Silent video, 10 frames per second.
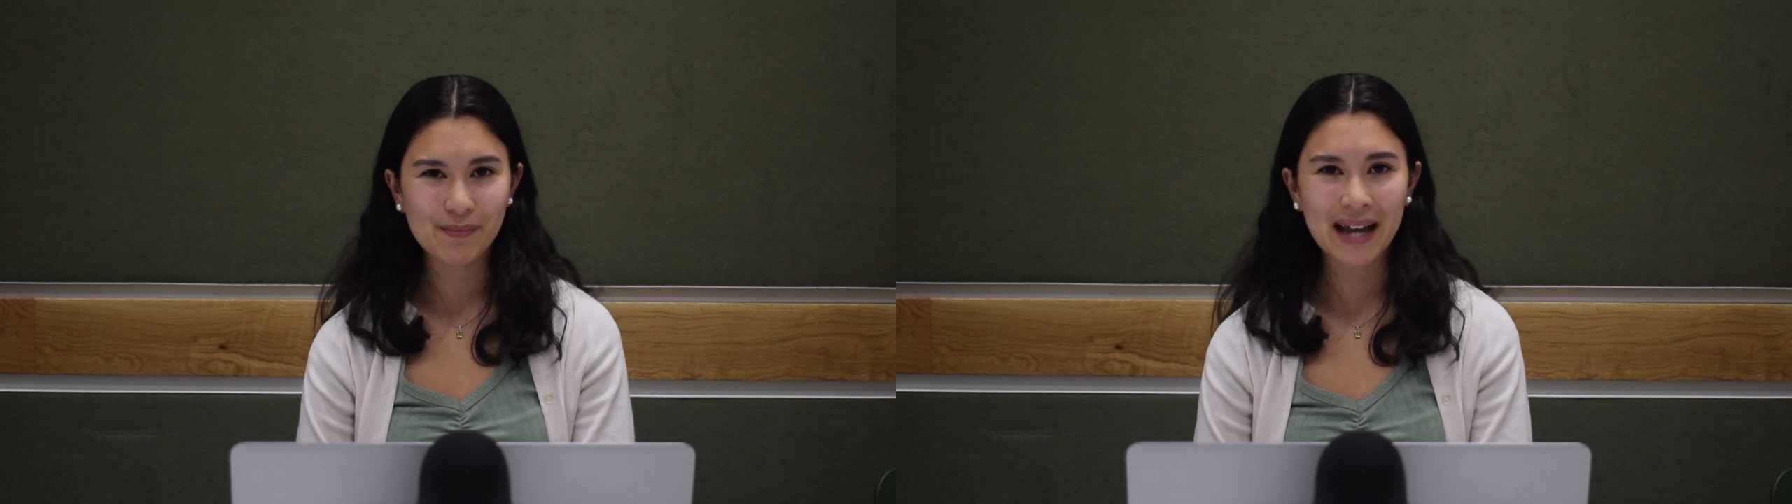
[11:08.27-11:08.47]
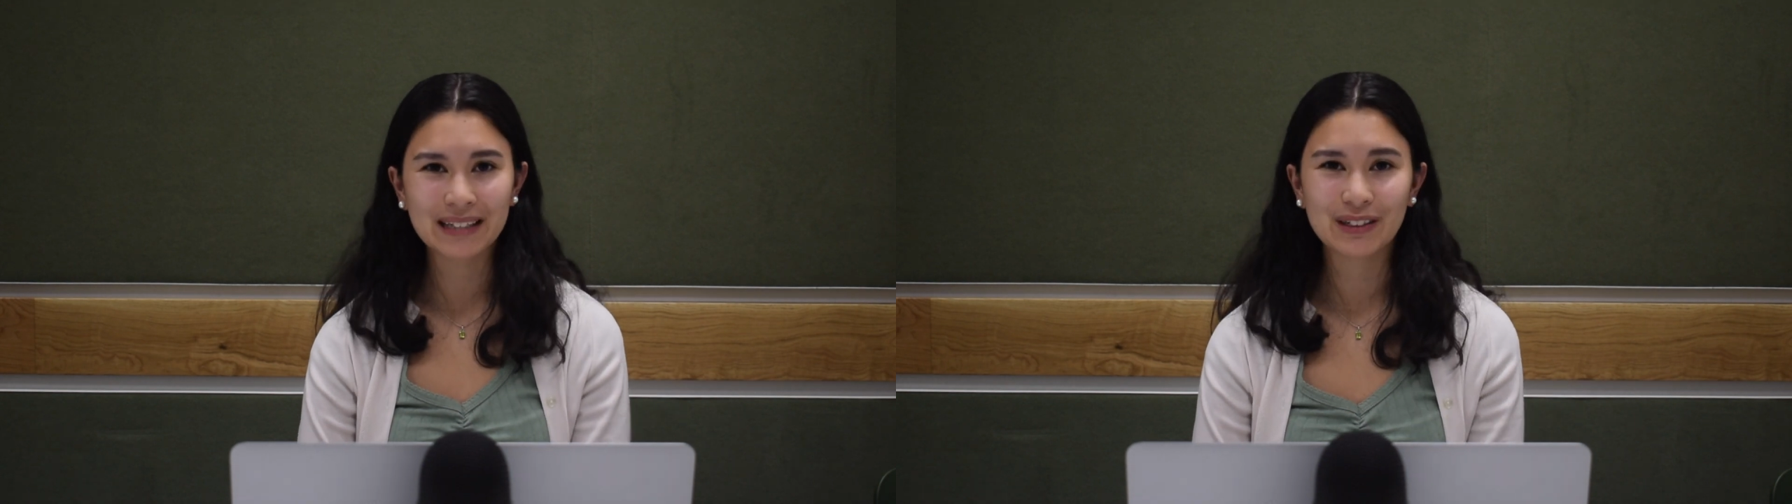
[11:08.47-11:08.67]

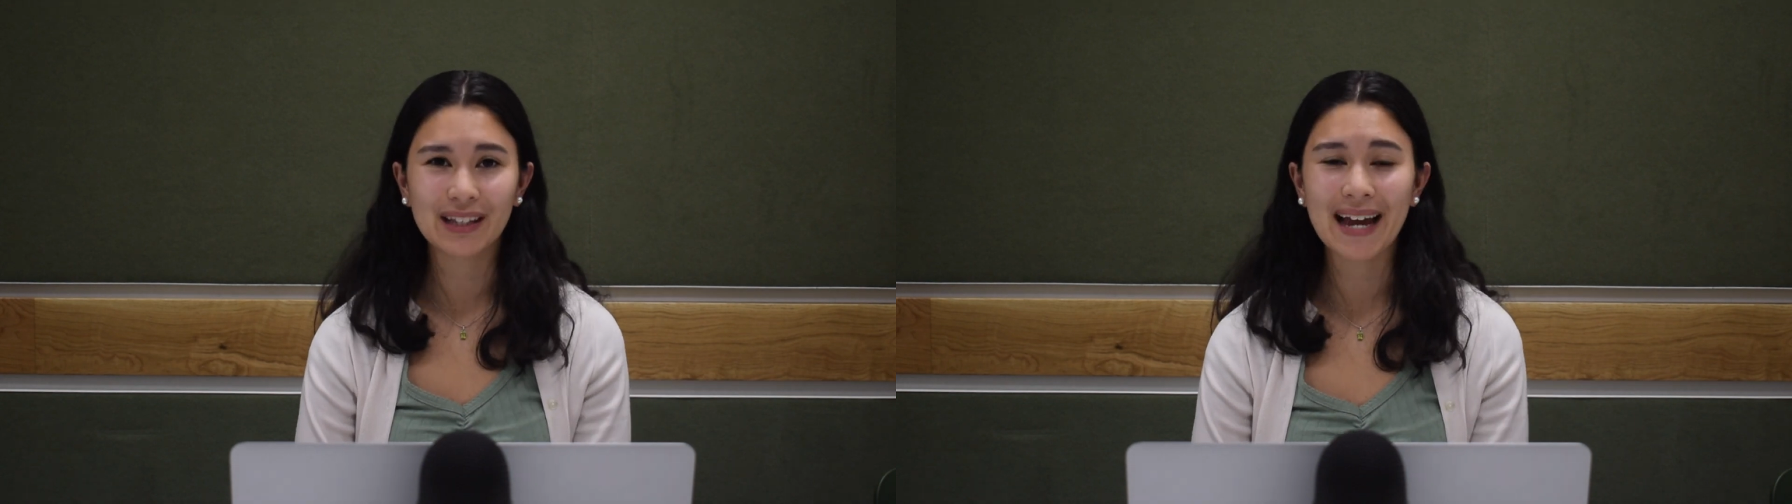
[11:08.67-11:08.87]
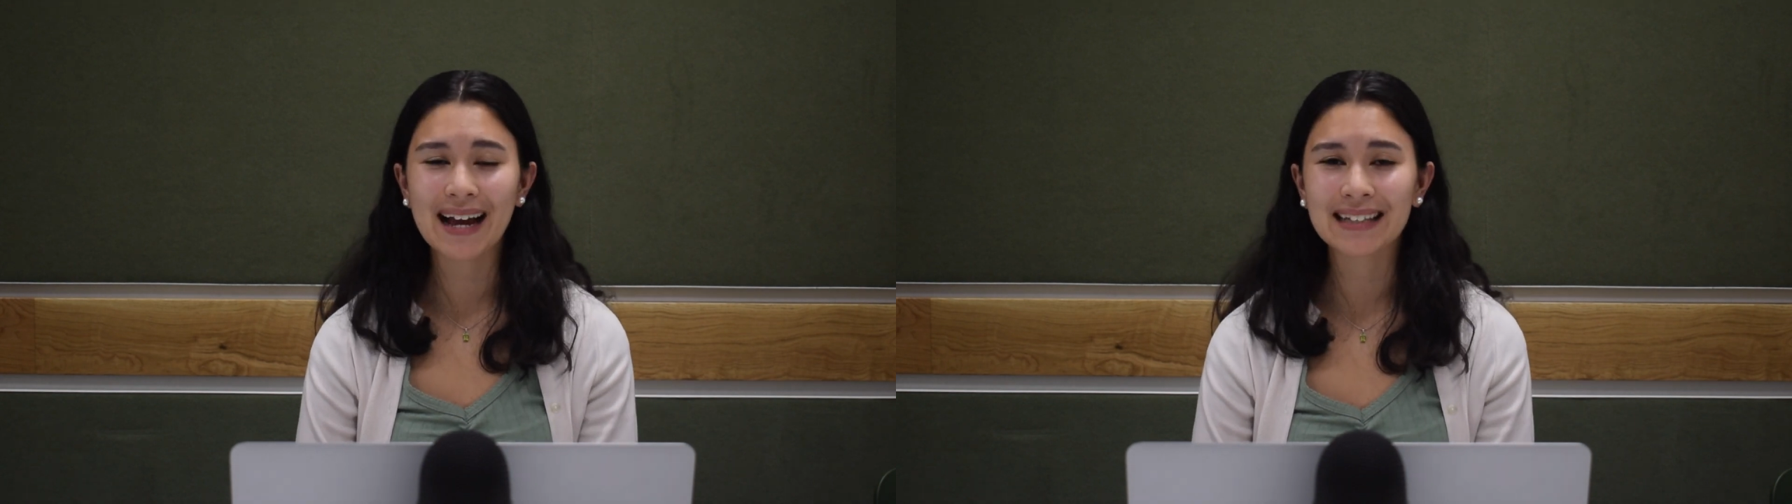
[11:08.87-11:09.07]
banks you'd
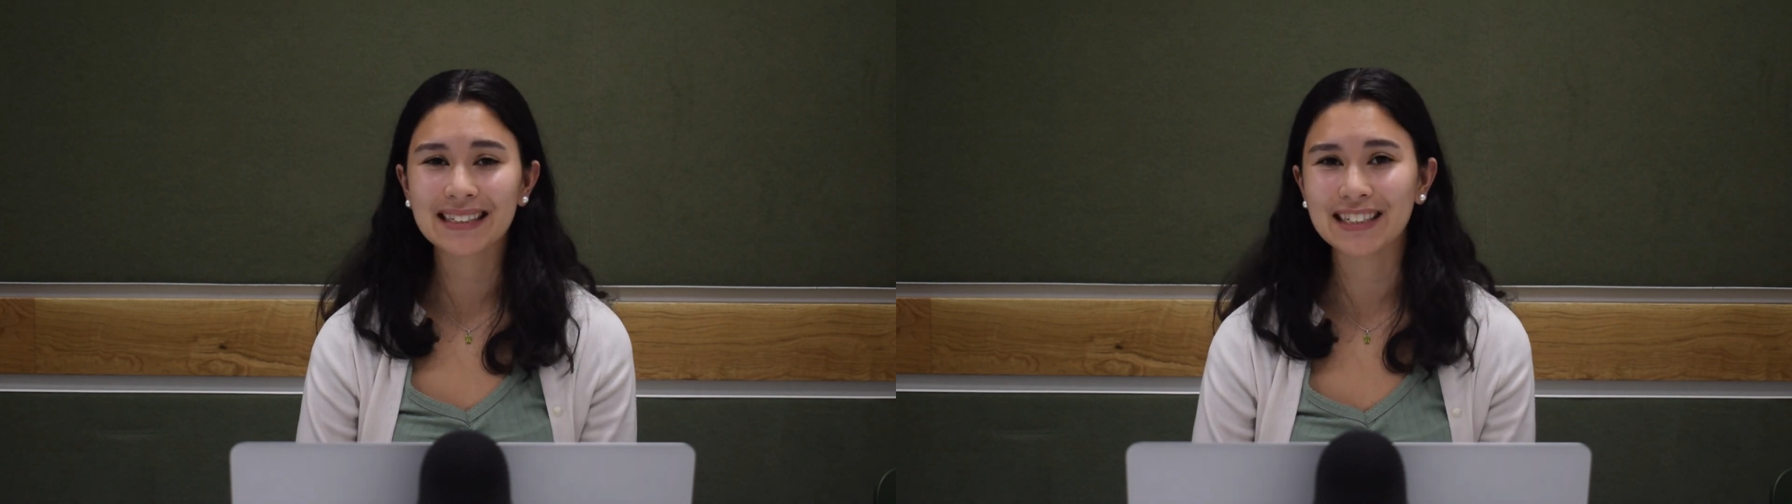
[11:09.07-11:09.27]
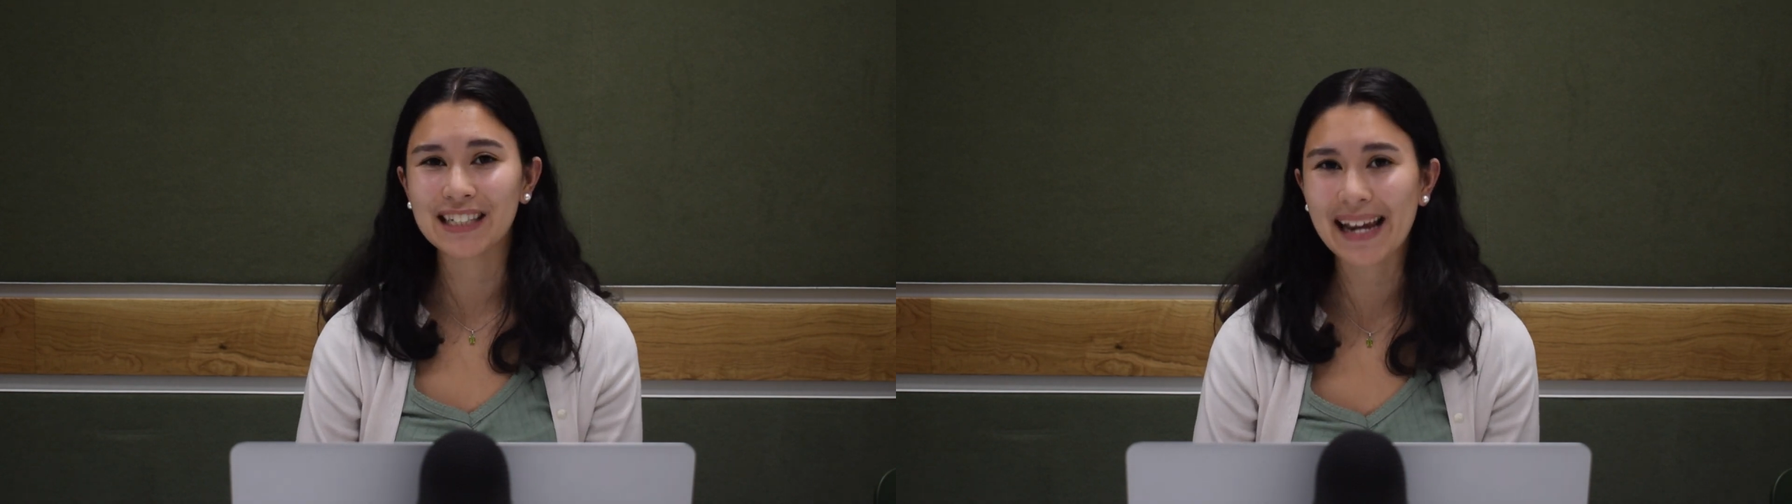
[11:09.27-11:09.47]
like us
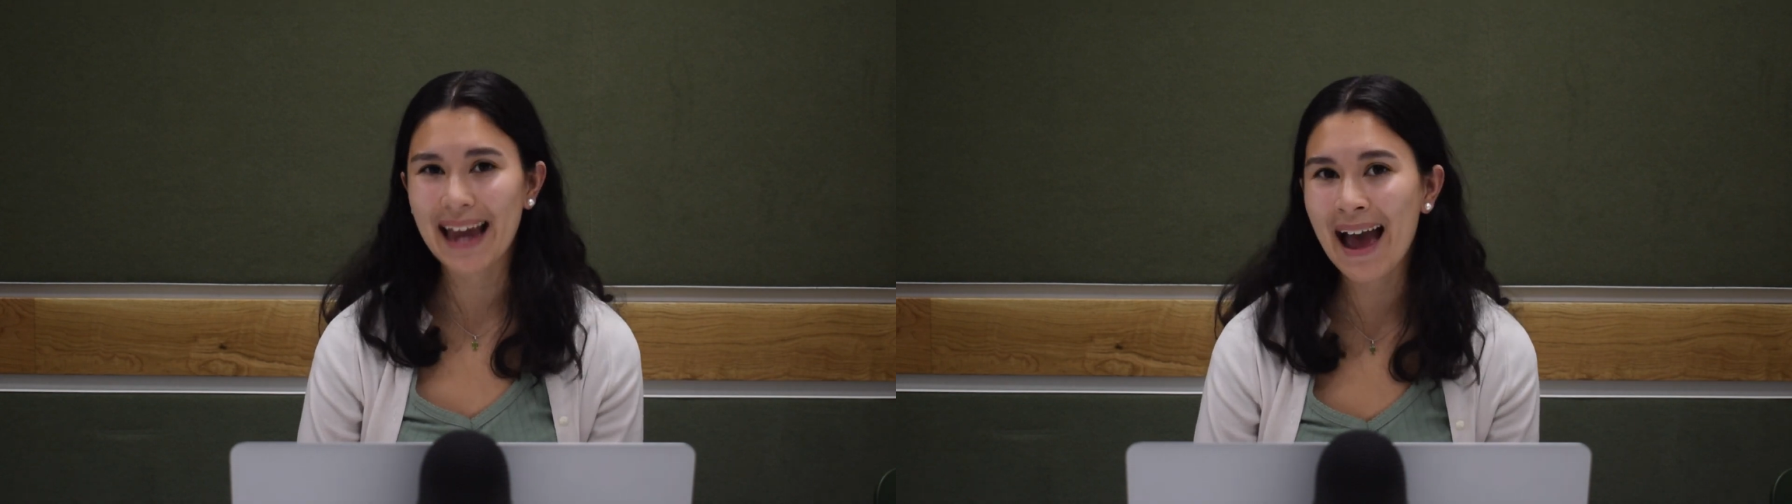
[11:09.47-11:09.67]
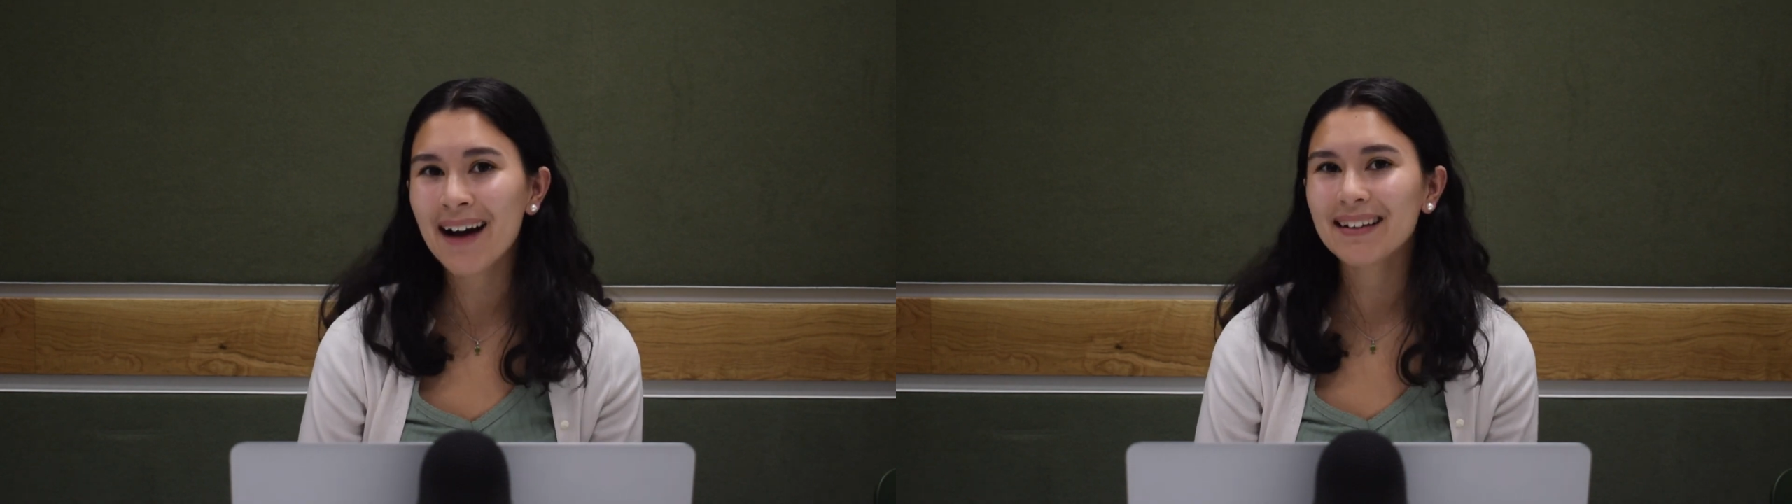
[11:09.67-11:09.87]
to check
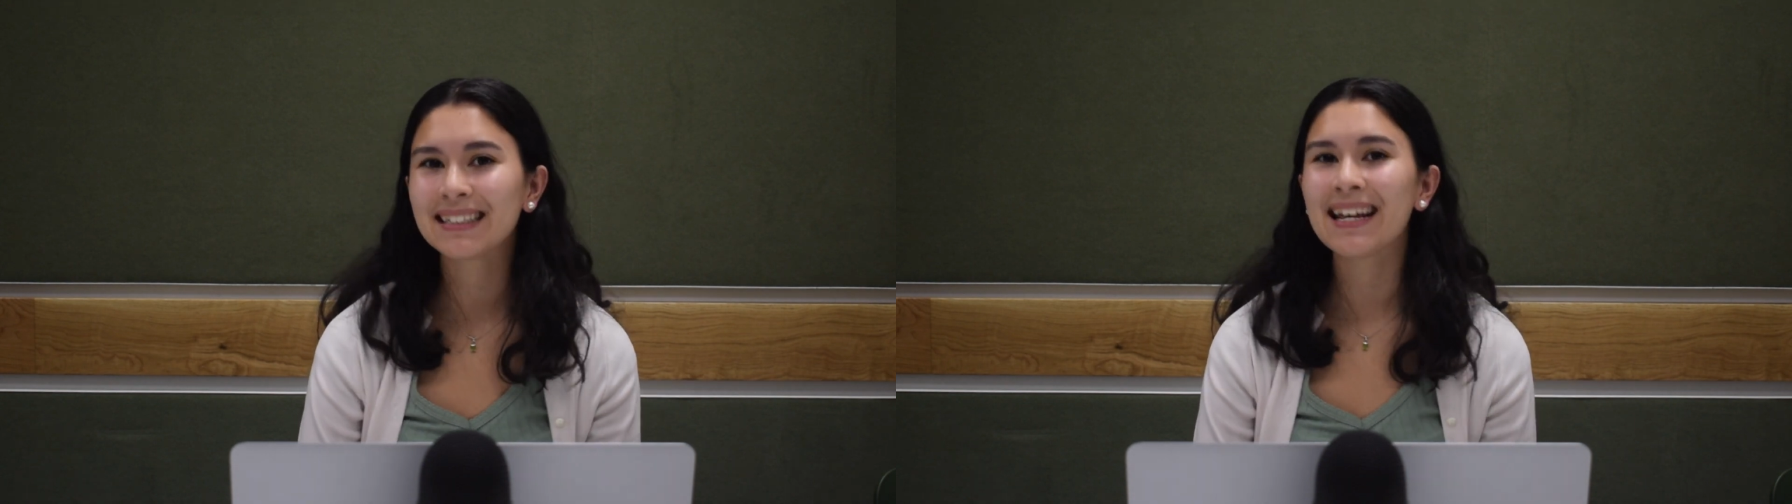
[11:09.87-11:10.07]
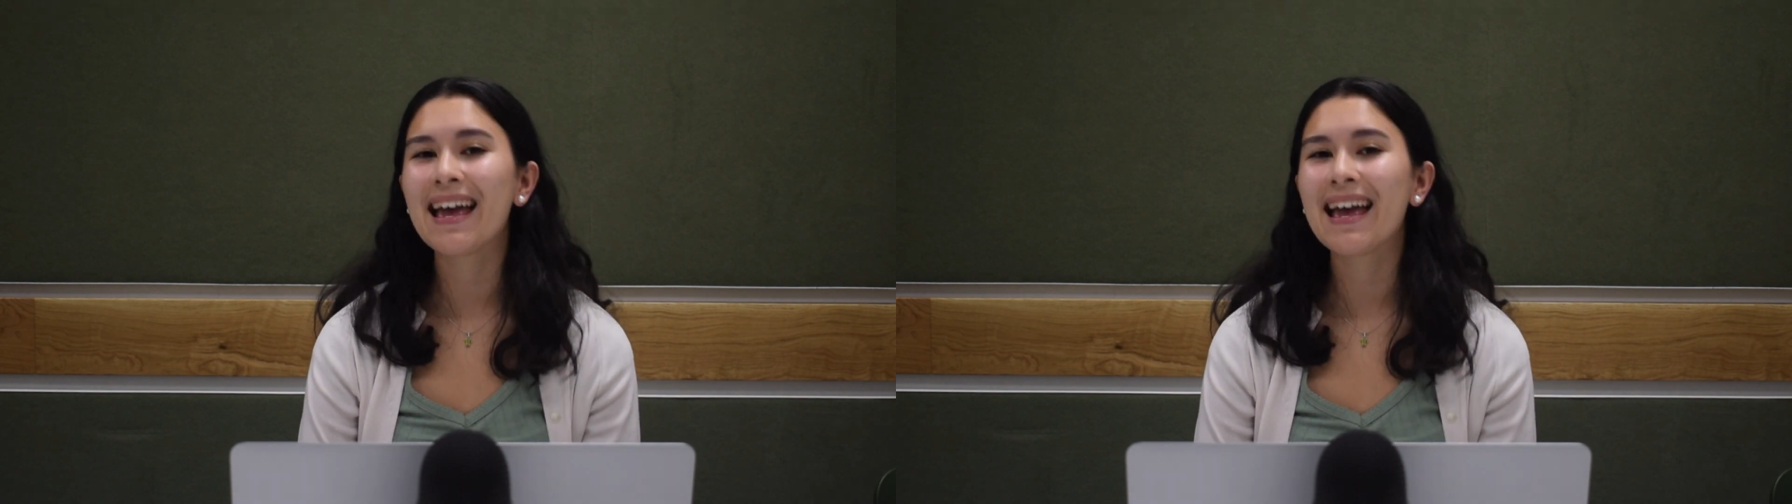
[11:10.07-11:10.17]
out.